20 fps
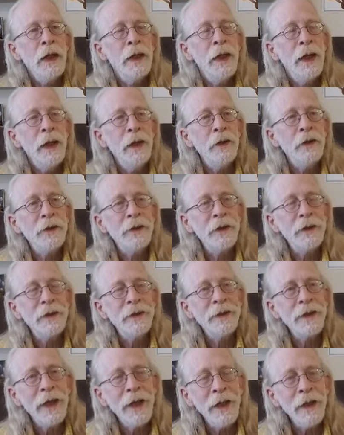Now,
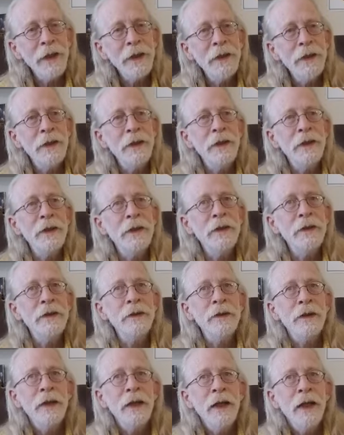
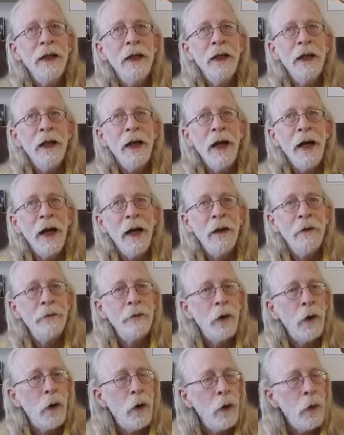societies have
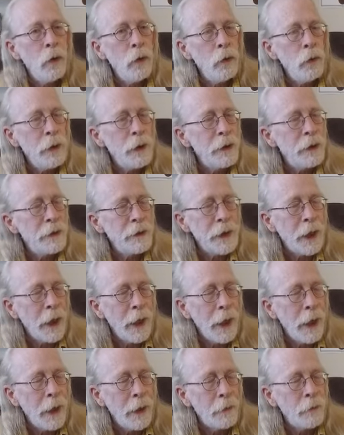always
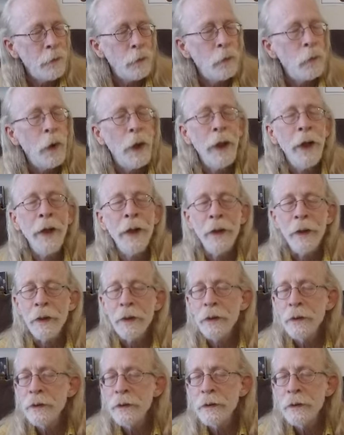had
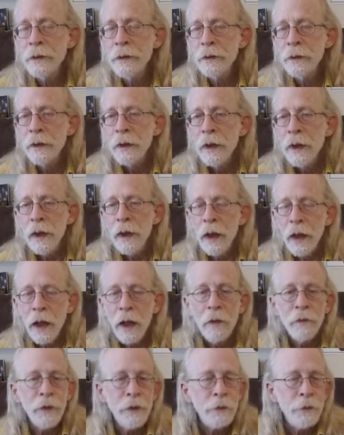ways
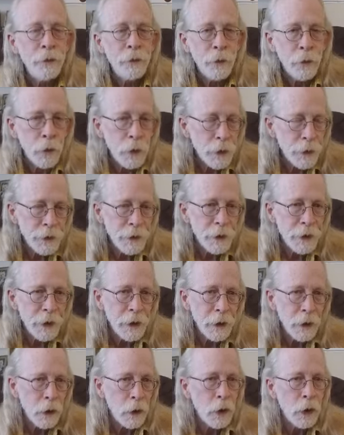of
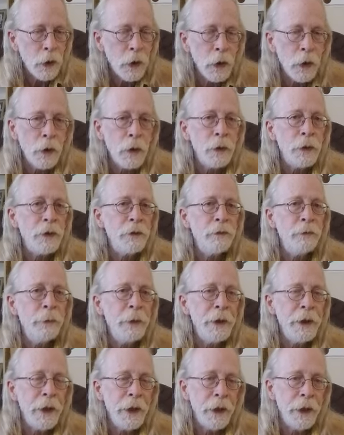enforcing a code of
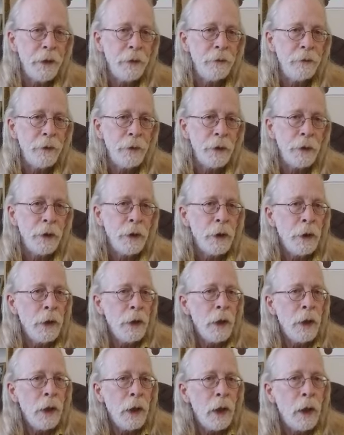behavior
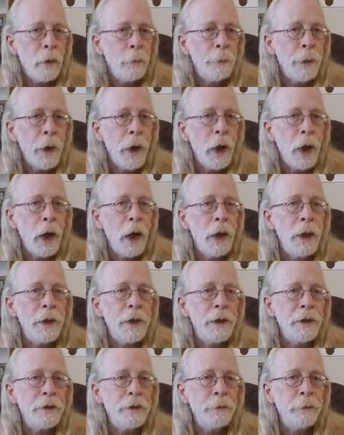upon
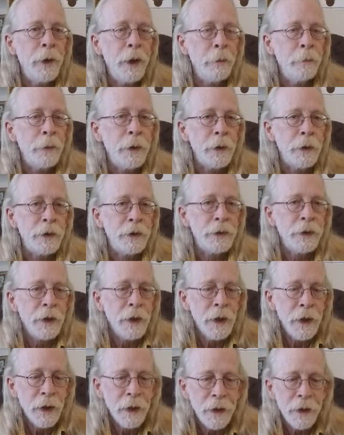its members.
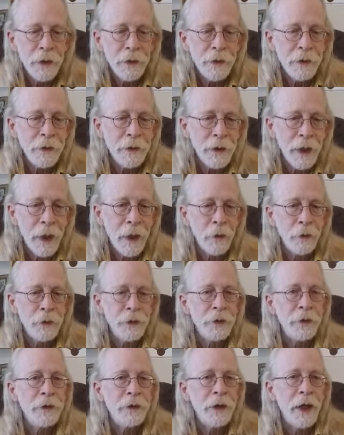This is how
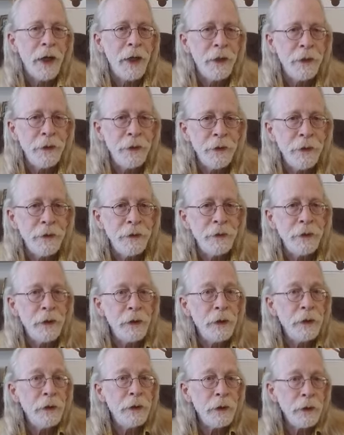societies
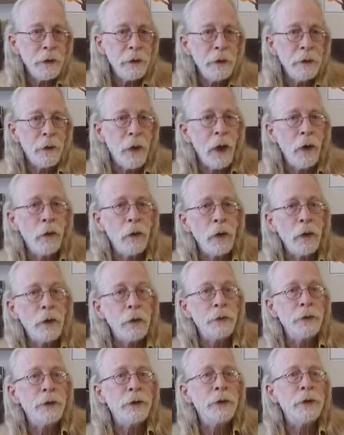continue, how
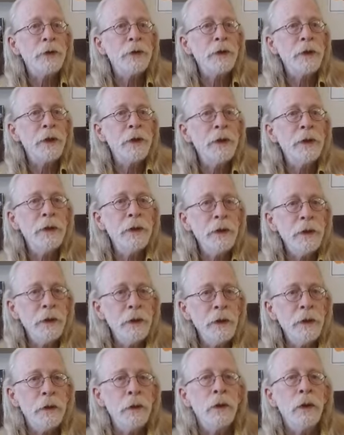cultures
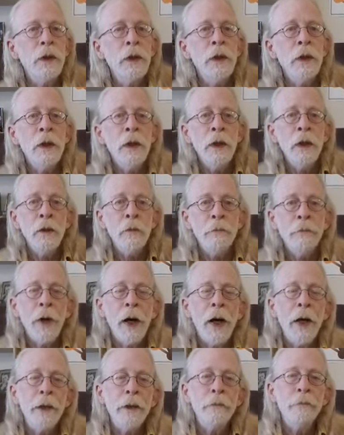continue,
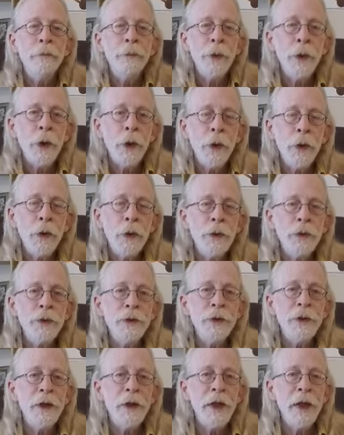by
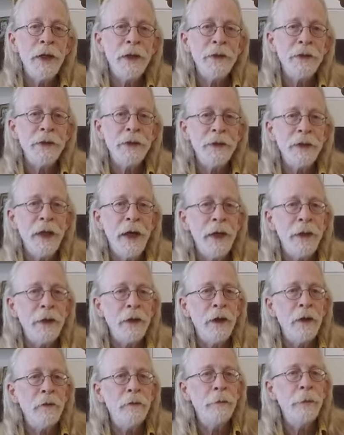imposing a set
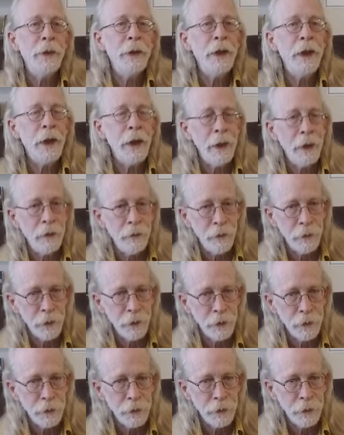of
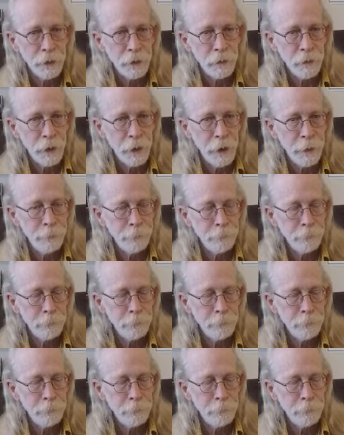behaviors, right?